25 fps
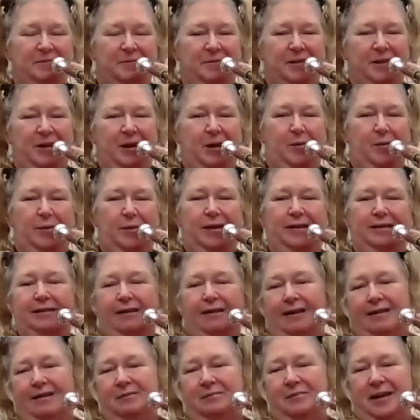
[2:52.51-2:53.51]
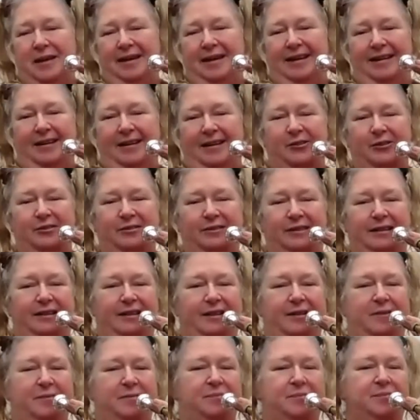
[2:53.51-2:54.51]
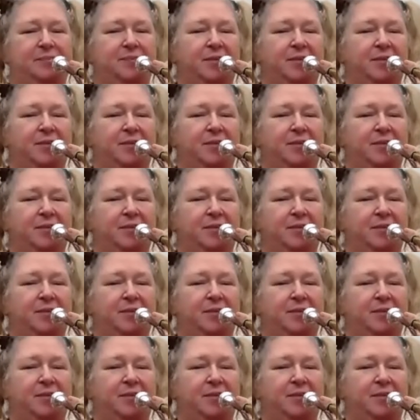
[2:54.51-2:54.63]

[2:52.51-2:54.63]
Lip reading: So Miss Klein's being a little silly.